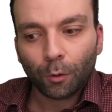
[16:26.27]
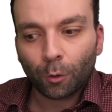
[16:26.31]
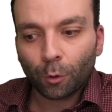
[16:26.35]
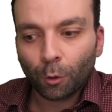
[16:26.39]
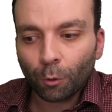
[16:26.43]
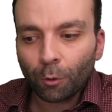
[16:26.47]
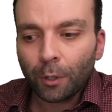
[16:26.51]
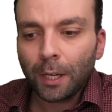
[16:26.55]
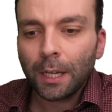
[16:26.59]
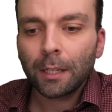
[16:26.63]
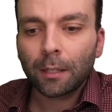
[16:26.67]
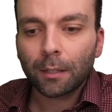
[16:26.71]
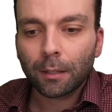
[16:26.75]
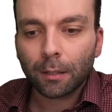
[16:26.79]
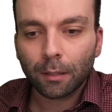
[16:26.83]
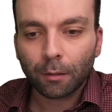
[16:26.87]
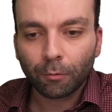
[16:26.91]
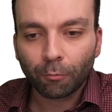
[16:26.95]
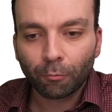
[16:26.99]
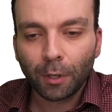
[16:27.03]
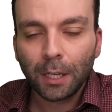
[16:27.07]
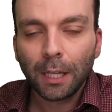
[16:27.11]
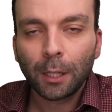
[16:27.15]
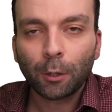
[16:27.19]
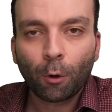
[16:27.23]
Turing's
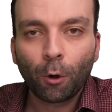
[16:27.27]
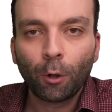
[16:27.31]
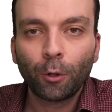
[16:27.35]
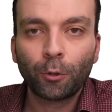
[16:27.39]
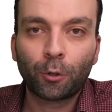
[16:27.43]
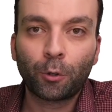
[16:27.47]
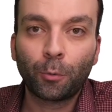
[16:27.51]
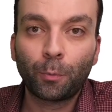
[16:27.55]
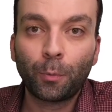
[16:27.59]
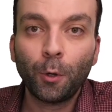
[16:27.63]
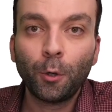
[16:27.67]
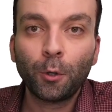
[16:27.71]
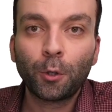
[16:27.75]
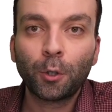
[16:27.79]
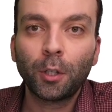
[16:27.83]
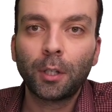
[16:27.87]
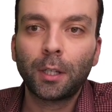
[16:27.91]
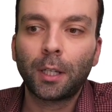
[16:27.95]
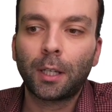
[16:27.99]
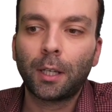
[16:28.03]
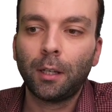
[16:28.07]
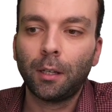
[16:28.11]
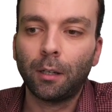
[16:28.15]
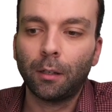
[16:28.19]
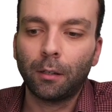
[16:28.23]
real
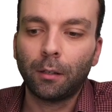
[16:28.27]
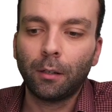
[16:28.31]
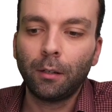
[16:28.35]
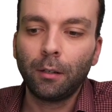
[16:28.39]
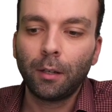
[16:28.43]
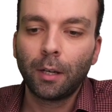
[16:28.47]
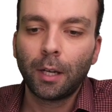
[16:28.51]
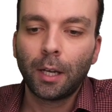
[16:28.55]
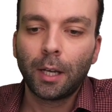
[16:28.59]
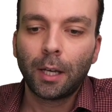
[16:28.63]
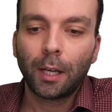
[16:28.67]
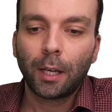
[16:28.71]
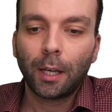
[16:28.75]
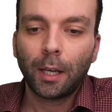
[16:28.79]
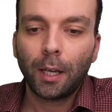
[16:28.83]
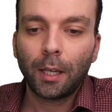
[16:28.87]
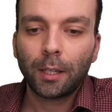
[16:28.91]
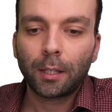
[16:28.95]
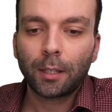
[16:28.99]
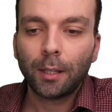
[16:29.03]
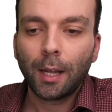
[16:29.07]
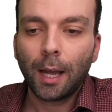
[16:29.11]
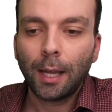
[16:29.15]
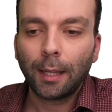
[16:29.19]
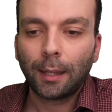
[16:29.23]
contribution here
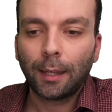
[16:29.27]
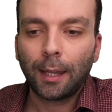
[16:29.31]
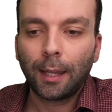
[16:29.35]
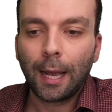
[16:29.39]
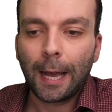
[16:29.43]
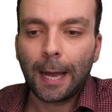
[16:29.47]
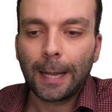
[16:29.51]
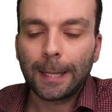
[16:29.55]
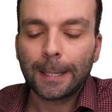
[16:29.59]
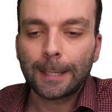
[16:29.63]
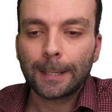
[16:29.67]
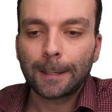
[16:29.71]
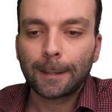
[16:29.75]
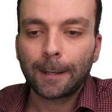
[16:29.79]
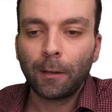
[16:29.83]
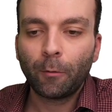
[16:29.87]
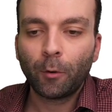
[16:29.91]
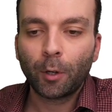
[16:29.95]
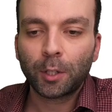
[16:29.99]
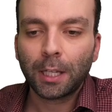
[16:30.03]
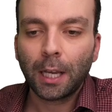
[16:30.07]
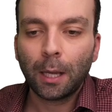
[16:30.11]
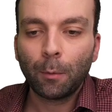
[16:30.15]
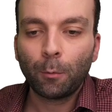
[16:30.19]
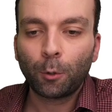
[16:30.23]
is not that he
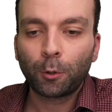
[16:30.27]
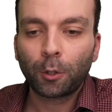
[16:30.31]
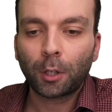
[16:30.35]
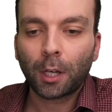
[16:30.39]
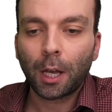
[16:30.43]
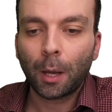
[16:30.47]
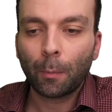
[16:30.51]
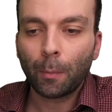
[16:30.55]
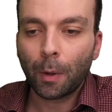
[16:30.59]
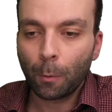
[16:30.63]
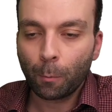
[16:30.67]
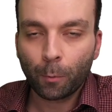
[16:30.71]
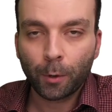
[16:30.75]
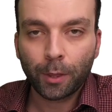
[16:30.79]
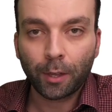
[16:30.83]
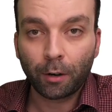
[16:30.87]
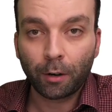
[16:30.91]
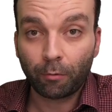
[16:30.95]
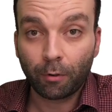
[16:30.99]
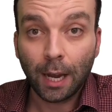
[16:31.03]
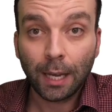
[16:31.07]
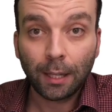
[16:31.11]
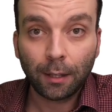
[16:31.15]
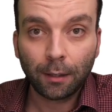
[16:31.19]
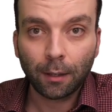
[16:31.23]
was able to come up with the
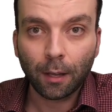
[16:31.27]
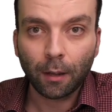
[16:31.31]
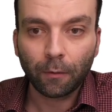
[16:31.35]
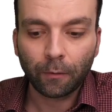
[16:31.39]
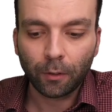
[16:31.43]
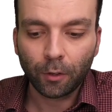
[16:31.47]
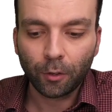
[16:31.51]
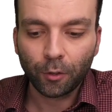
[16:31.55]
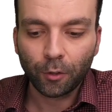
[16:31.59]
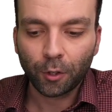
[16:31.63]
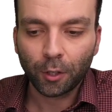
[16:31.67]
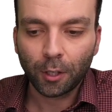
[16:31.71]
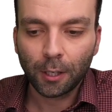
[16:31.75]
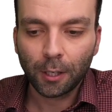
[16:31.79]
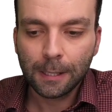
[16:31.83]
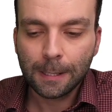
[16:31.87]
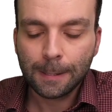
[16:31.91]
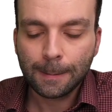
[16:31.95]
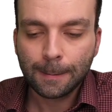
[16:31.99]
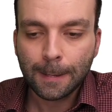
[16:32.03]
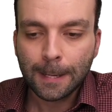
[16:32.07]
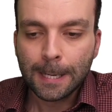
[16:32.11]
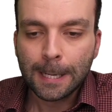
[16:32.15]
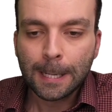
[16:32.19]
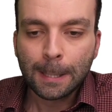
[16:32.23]
right definition,
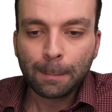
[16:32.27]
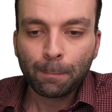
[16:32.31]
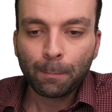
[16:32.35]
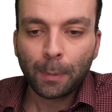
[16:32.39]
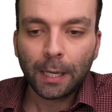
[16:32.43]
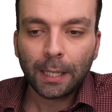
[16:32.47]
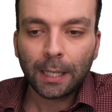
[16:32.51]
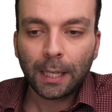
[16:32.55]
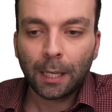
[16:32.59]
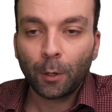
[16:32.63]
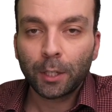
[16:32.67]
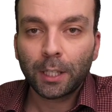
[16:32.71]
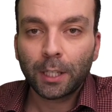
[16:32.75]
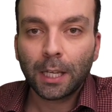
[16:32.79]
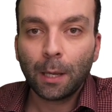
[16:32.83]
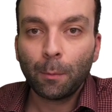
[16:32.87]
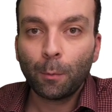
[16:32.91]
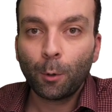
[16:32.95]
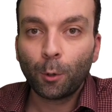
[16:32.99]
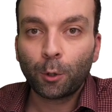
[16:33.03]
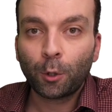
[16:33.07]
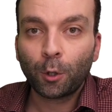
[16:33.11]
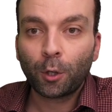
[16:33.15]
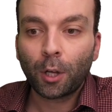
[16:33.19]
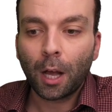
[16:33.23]
but he was
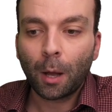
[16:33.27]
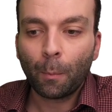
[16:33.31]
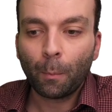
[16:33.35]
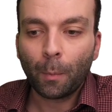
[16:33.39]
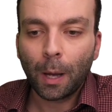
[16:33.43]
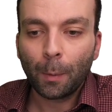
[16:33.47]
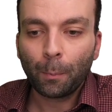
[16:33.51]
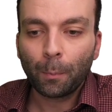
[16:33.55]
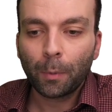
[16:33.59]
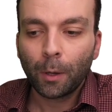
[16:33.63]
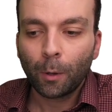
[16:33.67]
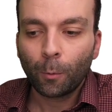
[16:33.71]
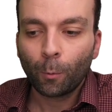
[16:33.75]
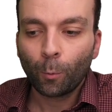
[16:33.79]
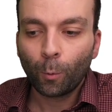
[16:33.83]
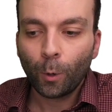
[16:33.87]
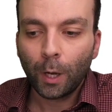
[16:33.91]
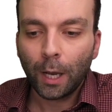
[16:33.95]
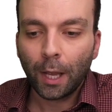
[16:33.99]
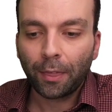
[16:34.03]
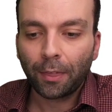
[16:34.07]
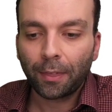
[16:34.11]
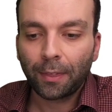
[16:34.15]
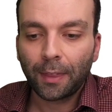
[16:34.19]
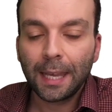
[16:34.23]
able to come up
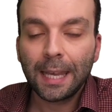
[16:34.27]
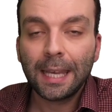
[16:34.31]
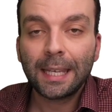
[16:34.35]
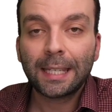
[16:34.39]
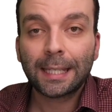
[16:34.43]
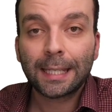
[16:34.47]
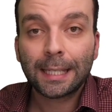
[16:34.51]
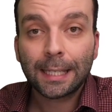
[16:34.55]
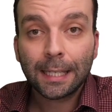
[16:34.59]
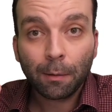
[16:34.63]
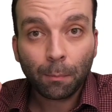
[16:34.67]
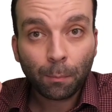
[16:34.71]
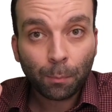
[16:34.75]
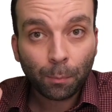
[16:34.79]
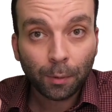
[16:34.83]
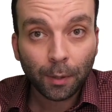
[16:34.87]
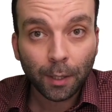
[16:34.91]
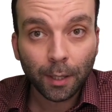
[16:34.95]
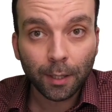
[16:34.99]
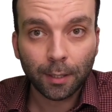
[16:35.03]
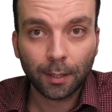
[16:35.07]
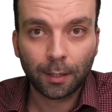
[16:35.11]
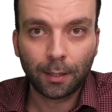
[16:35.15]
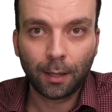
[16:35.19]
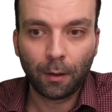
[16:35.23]
with the
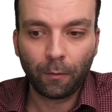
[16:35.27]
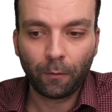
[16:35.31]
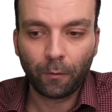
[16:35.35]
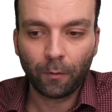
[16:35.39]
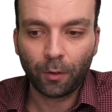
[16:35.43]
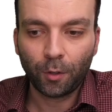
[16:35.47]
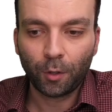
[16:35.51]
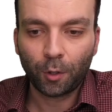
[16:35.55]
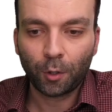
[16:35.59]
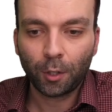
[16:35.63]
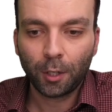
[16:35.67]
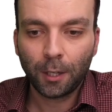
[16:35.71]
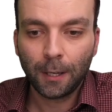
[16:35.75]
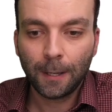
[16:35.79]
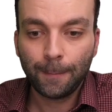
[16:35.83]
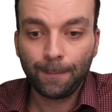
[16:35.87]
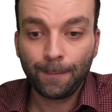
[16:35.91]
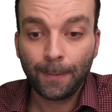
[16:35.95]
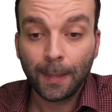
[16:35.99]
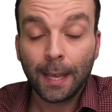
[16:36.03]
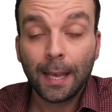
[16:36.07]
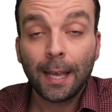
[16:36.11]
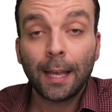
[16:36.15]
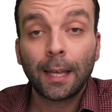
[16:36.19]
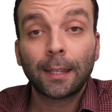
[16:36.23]
simplest definition
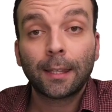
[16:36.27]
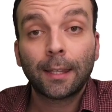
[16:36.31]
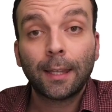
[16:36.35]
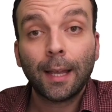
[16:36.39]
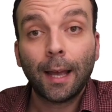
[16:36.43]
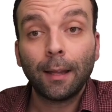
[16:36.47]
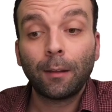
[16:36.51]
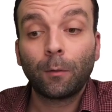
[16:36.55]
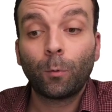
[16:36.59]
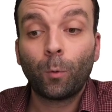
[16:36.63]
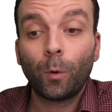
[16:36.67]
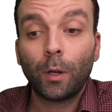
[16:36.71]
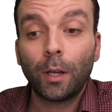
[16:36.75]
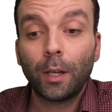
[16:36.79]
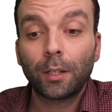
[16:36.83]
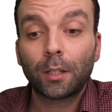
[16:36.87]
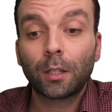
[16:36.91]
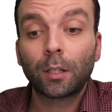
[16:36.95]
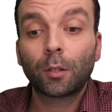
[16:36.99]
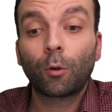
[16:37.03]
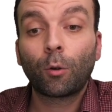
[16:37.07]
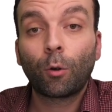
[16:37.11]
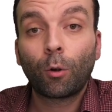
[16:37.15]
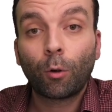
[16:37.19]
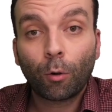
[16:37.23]
that
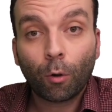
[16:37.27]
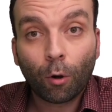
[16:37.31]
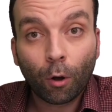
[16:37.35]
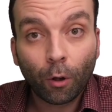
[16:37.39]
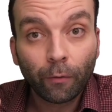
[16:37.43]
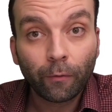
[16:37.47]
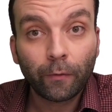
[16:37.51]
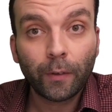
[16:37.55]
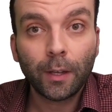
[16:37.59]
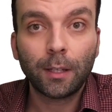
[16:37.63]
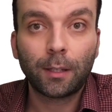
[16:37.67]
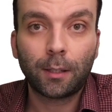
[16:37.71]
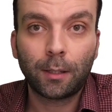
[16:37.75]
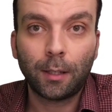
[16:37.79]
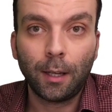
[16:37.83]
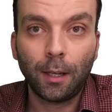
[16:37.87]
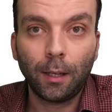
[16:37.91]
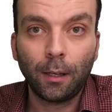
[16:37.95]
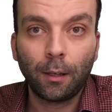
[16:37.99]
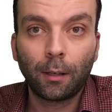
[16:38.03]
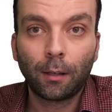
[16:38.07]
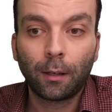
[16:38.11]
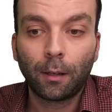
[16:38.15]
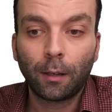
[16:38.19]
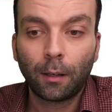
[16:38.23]
was
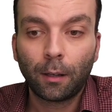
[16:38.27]
convincing,